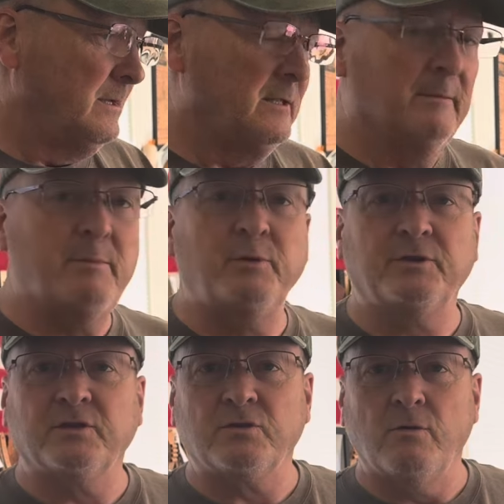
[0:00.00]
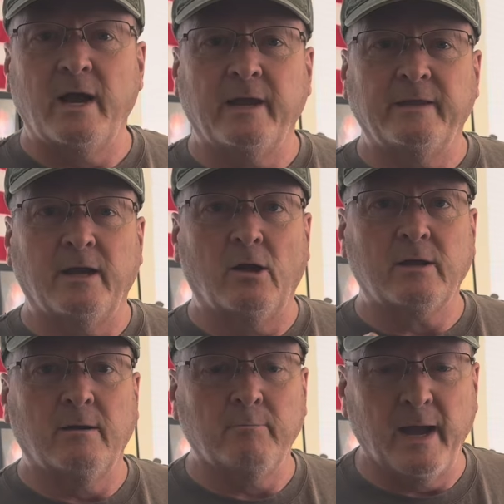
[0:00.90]
Let me put this away and then I'll
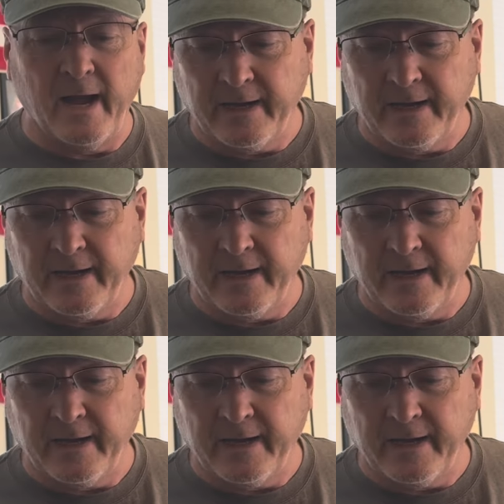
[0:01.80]
come back